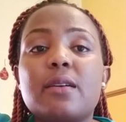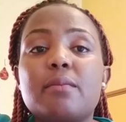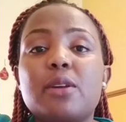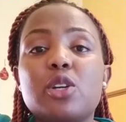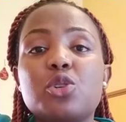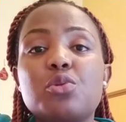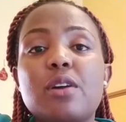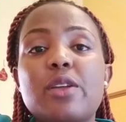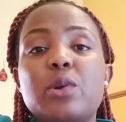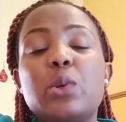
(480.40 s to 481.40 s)
make sure
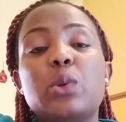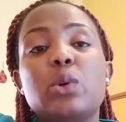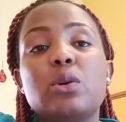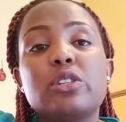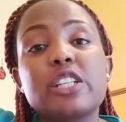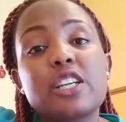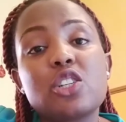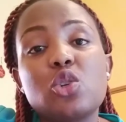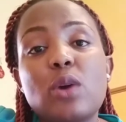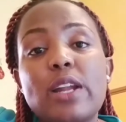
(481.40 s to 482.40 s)
you
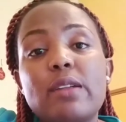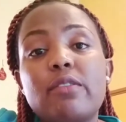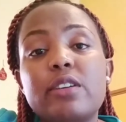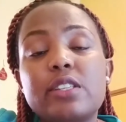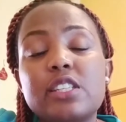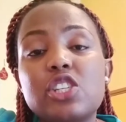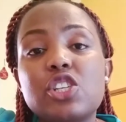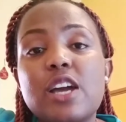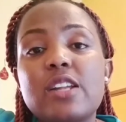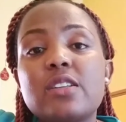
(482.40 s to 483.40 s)
contact your
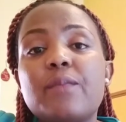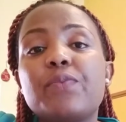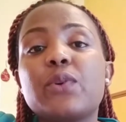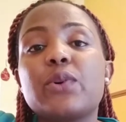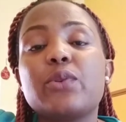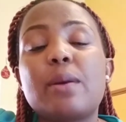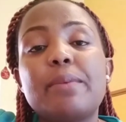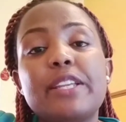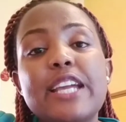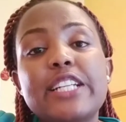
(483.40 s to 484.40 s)
physician or your
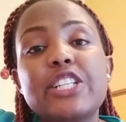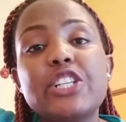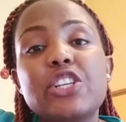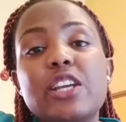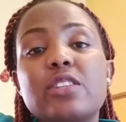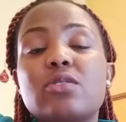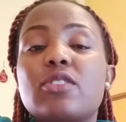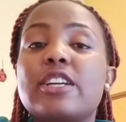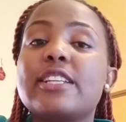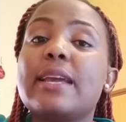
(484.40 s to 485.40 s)
pediatrician so
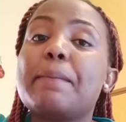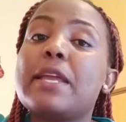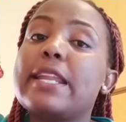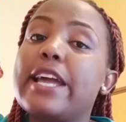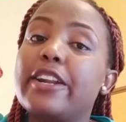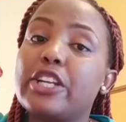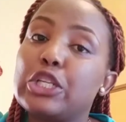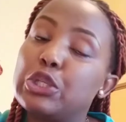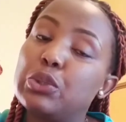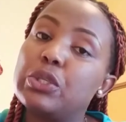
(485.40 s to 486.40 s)
that he may
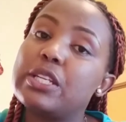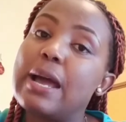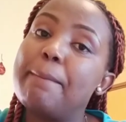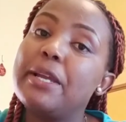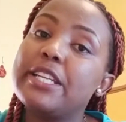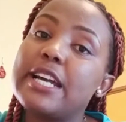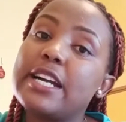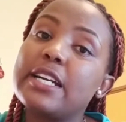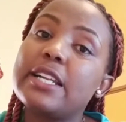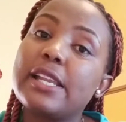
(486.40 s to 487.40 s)
direct you on a better
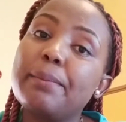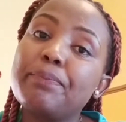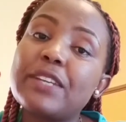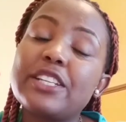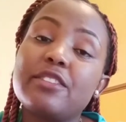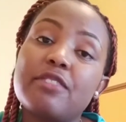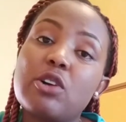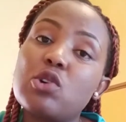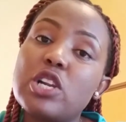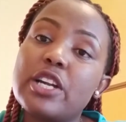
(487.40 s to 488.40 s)
cream,
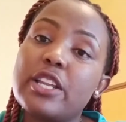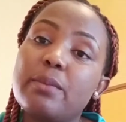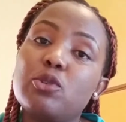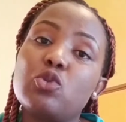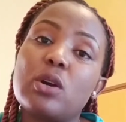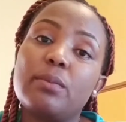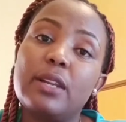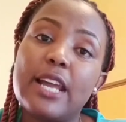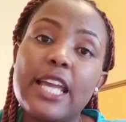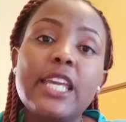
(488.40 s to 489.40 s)
antifungal cream to
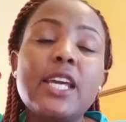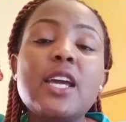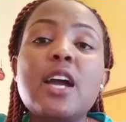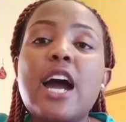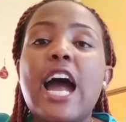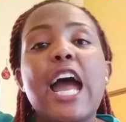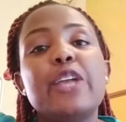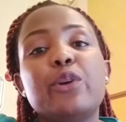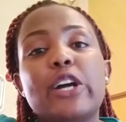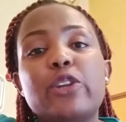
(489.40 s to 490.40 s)
apply.
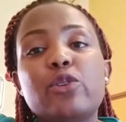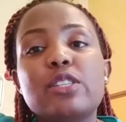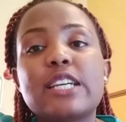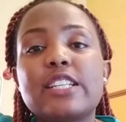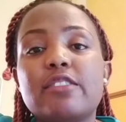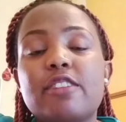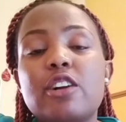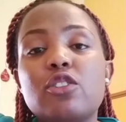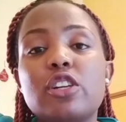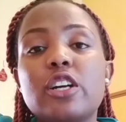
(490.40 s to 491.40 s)
You can use
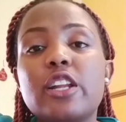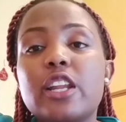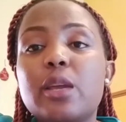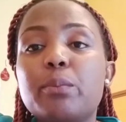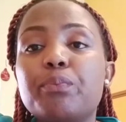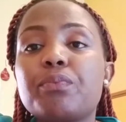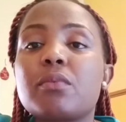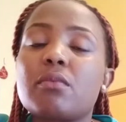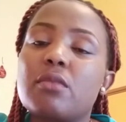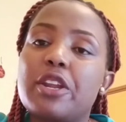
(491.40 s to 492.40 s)
antifungal cream,
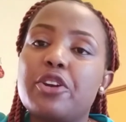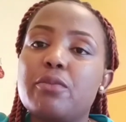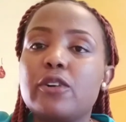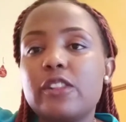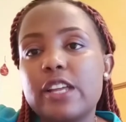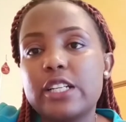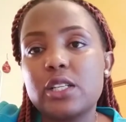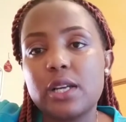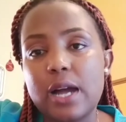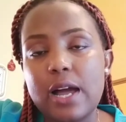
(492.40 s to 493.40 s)
the normal
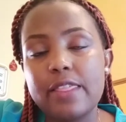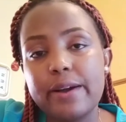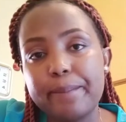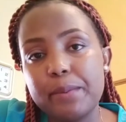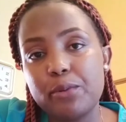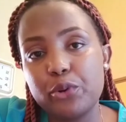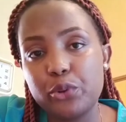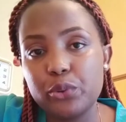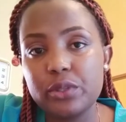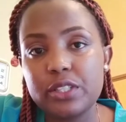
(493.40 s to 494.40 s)
that other people
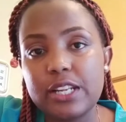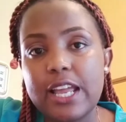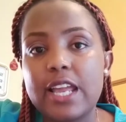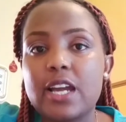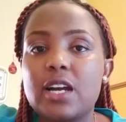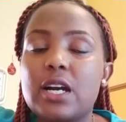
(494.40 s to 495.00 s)
use, like